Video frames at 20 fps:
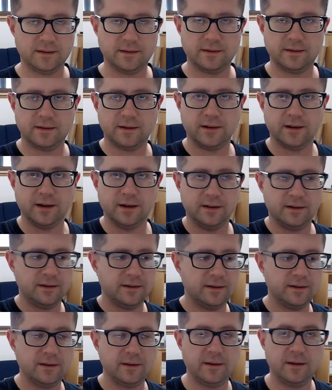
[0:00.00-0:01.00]
All right.
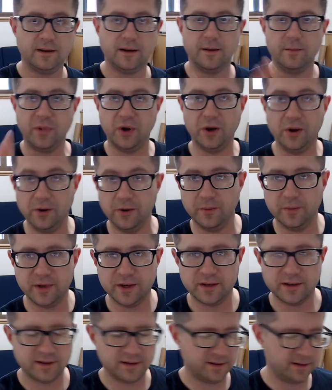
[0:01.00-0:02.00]

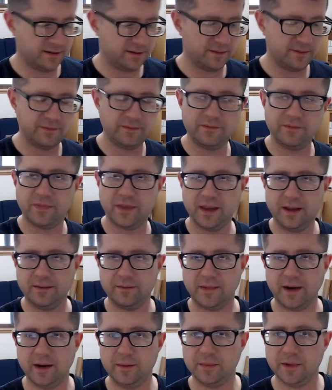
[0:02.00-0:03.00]
Boom.
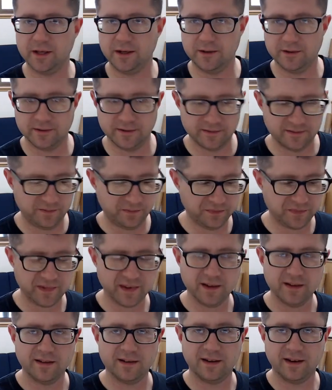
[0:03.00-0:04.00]
Mind blown.
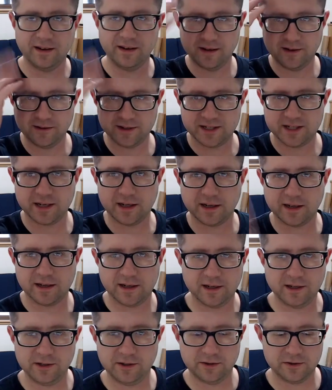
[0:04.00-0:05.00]
I know, it's
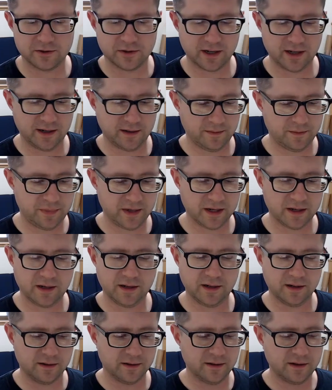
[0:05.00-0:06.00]
huge, right? Big
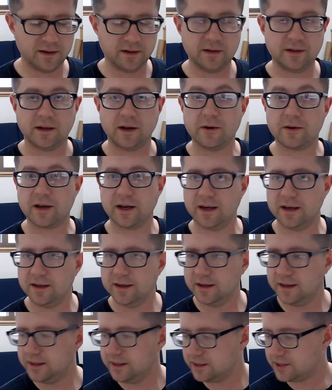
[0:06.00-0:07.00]
deal. Okay,
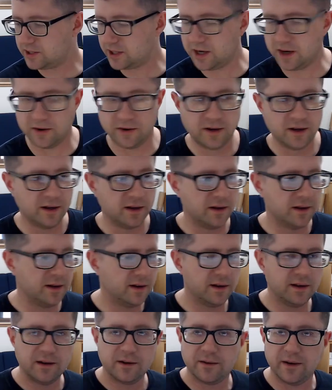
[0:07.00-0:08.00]
so,
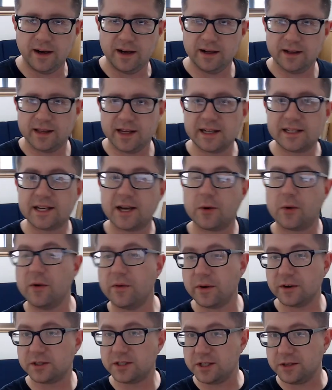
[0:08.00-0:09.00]
right, that's how
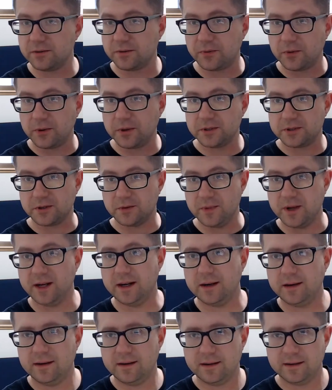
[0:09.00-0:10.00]
reverse secret foils are
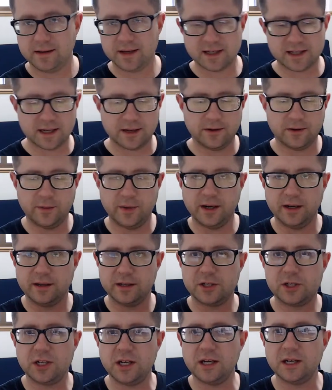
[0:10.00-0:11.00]
made. That's how they're made.
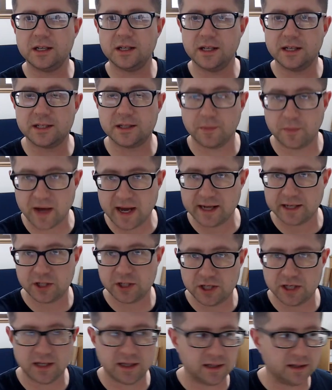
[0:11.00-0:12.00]
The sheet, it's a bad
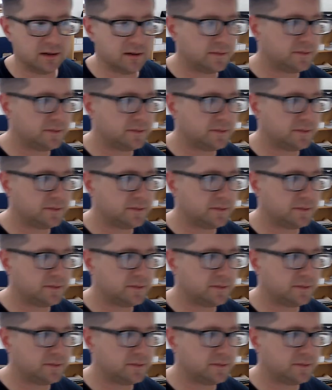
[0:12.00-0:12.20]
sheet.